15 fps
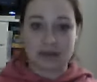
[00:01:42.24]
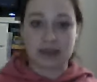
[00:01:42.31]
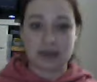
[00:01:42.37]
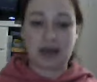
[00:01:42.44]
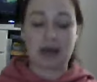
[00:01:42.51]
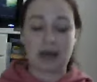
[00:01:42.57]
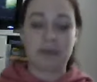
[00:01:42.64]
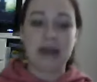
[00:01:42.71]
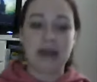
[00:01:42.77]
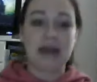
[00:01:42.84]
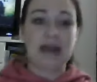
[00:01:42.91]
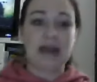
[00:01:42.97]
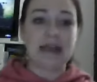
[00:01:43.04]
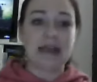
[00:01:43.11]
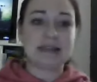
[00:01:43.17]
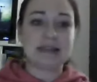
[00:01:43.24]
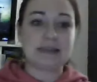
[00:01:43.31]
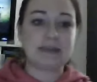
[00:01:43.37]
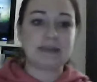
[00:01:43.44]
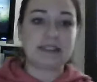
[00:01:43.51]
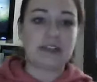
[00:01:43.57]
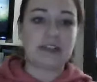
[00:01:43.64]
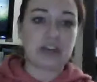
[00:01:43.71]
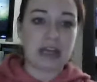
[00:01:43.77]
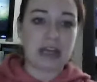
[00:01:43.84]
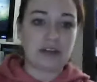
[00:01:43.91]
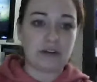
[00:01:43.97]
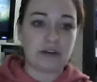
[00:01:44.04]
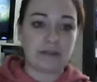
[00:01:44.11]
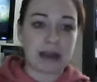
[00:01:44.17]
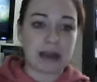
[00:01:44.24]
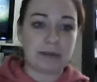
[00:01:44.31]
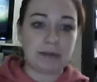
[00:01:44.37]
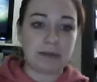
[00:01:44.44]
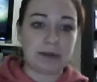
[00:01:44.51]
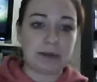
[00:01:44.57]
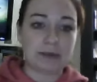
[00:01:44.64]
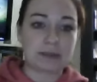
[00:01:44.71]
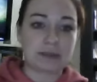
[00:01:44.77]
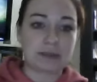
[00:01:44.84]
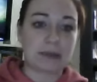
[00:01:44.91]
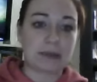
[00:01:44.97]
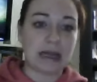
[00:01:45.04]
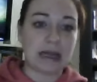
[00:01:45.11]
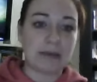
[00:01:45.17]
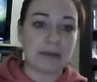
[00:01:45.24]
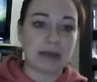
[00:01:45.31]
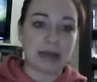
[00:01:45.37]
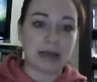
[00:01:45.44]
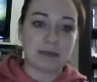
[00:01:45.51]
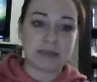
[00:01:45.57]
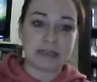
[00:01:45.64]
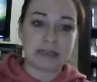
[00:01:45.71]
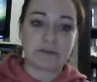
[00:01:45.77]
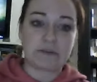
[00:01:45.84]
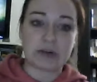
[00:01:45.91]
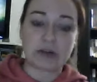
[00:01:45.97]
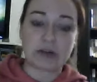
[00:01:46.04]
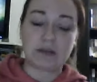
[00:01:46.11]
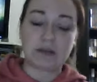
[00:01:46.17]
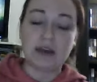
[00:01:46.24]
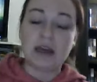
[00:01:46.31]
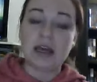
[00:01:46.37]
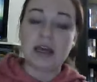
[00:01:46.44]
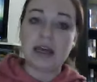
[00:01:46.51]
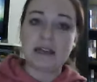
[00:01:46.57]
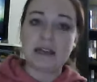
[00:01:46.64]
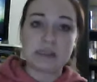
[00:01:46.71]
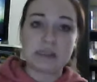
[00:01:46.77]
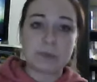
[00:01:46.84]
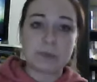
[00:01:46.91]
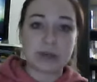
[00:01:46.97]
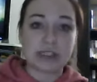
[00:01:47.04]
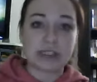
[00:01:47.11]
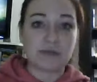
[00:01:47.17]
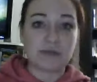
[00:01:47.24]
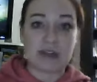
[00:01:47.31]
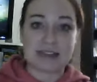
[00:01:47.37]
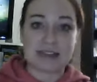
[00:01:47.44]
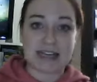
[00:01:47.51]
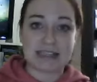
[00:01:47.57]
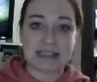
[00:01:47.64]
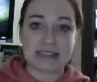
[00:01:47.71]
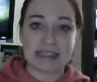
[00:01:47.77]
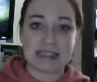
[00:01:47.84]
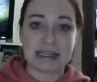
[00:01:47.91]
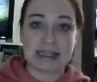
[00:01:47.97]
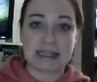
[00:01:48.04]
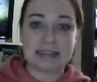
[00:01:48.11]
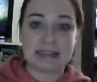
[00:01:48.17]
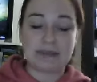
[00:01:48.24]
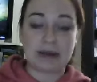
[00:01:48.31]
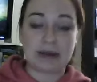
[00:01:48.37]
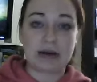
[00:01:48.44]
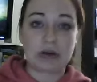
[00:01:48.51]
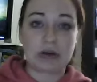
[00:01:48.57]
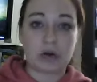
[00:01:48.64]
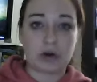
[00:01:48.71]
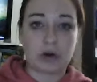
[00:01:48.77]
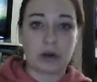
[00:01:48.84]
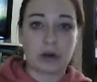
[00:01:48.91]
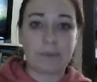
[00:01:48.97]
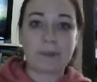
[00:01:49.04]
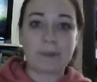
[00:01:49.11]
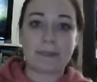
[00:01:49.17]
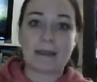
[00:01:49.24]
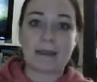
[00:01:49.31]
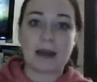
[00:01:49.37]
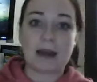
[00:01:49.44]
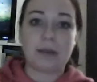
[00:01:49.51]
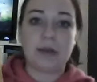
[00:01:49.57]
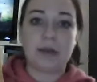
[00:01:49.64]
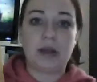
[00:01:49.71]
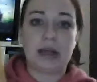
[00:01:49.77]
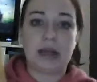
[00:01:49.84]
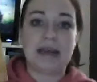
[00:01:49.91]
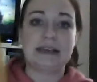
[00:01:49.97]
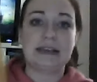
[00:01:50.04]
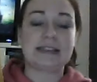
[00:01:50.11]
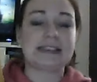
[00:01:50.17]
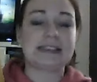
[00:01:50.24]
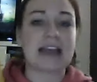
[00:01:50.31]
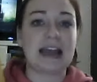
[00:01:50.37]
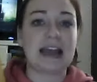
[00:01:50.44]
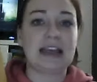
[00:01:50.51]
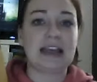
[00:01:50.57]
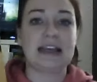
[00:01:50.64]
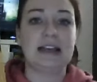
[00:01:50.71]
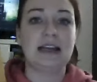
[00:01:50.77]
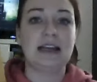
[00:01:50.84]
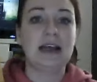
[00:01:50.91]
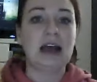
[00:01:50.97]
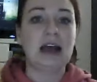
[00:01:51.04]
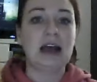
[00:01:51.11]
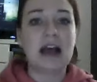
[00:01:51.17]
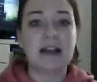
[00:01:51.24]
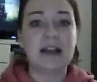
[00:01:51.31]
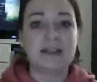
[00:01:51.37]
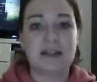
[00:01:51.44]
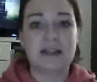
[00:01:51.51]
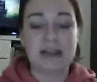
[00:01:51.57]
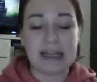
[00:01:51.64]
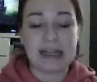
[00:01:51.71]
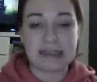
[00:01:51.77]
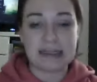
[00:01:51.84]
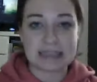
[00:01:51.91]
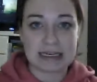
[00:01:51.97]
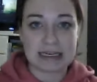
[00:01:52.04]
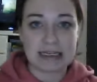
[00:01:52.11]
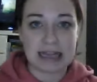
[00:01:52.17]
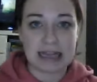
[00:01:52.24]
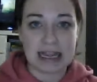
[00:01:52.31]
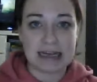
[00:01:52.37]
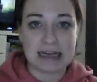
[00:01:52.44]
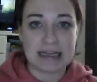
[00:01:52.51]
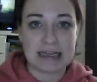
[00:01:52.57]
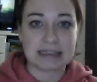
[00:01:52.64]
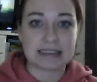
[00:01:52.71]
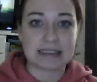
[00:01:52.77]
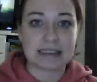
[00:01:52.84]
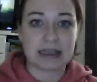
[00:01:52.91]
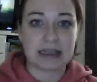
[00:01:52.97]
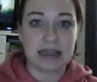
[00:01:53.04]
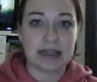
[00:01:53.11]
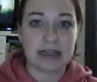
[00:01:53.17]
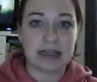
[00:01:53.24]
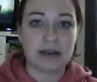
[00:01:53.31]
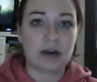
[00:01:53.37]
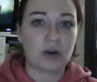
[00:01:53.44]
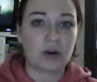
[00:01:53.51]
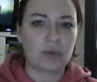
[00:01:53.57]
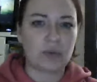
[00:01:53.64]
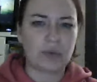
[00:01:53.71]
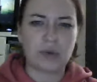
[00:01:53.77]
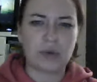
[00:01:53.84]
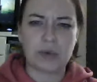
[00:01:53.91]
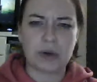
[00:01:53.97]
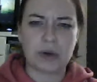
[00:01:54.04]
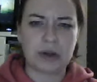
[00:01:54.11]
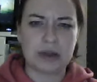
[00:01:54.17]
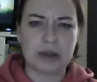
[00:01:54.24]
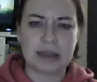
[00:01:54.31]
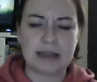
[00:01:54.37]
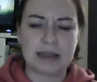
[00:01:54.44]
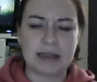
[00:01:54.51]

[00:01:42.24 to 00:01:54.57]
um, is The Miseducation of Cameron Post by Emily M. Danforth. And this book is fantastic. It's about a girl, um, and it's set in the late eighties in a rural,